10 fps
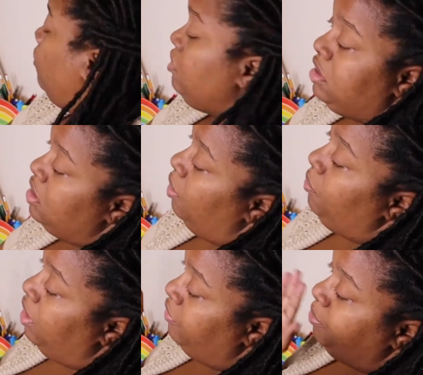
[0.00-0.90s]
I was just
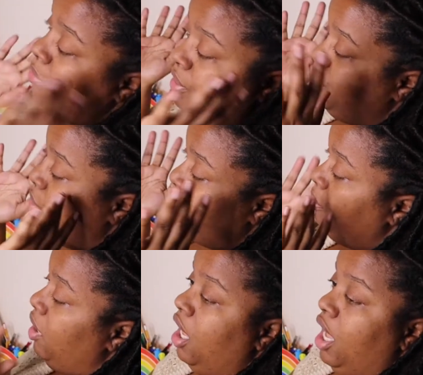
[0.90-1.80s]
like, whatever, bar soap,